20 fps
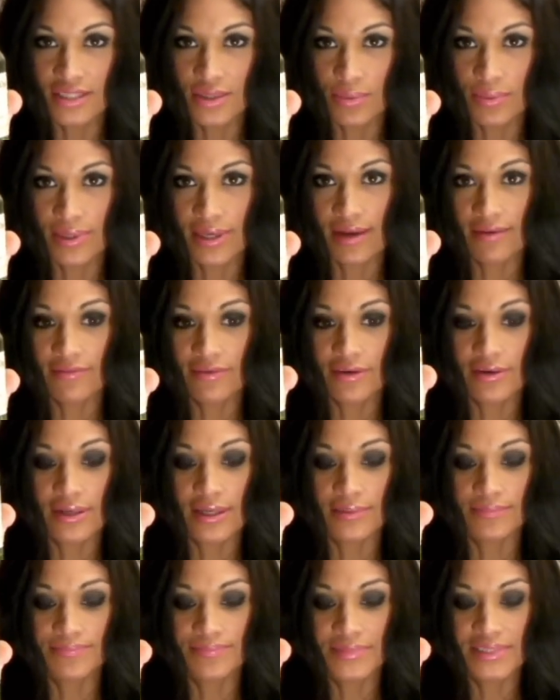So
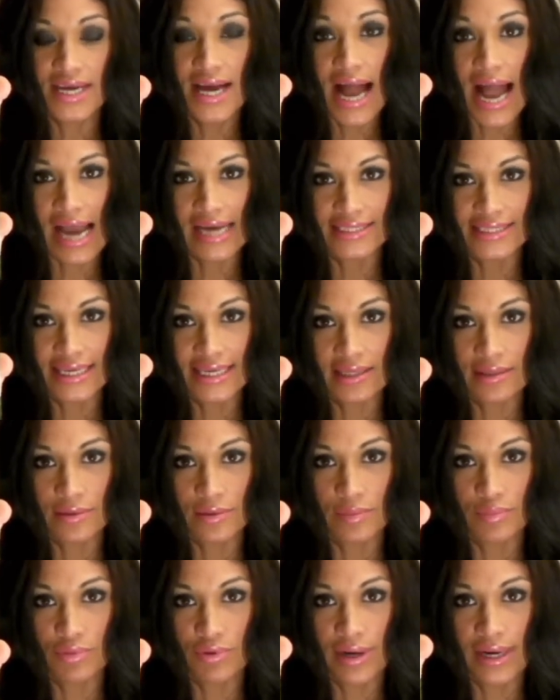whenever I take a
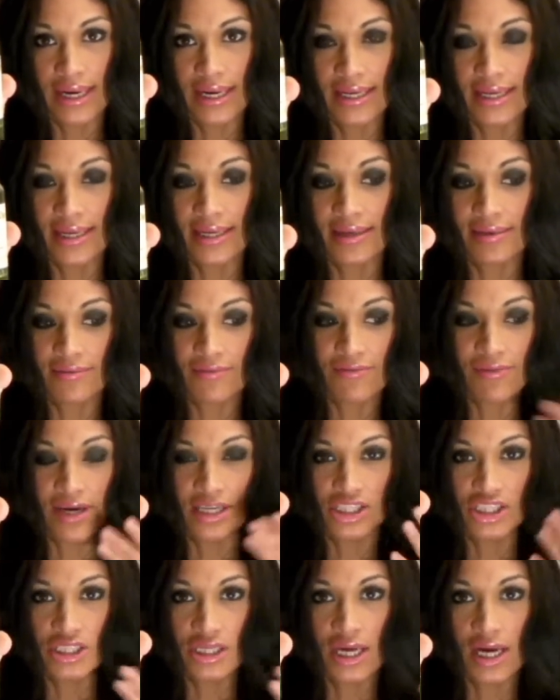little break and
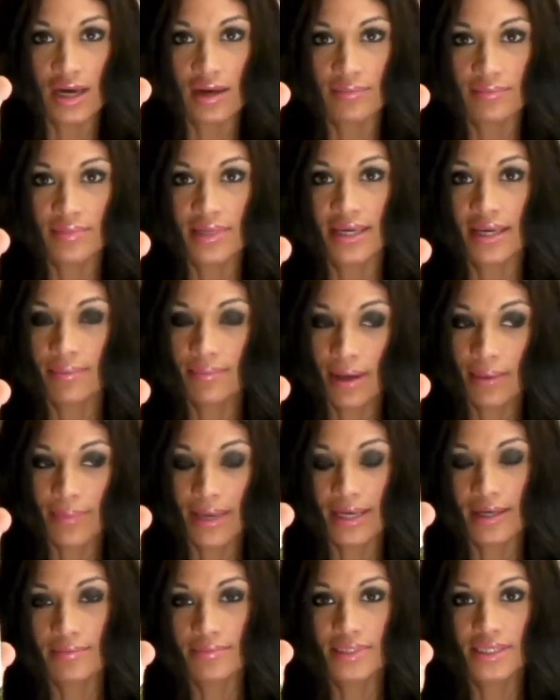freshen up, get my
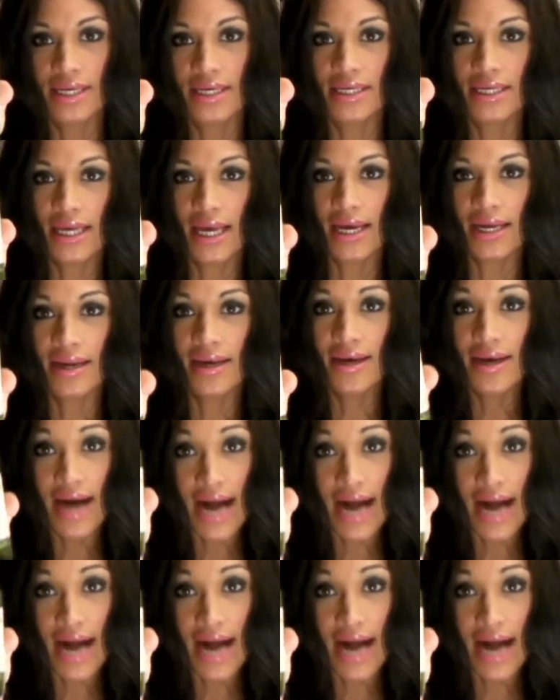makeup done again,